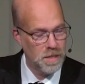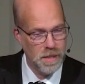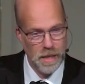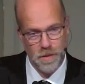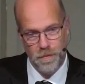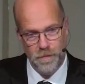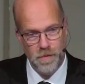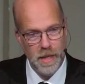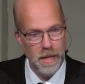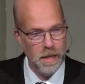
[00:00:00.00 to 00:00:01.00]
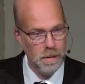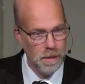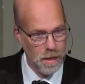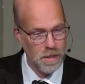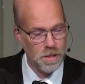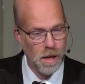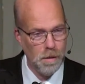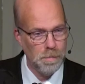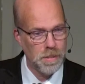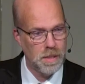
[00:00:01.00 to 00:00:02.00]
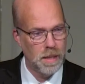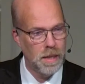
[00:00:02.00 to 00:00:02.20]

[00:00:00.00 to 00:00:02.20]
That's 15 psalms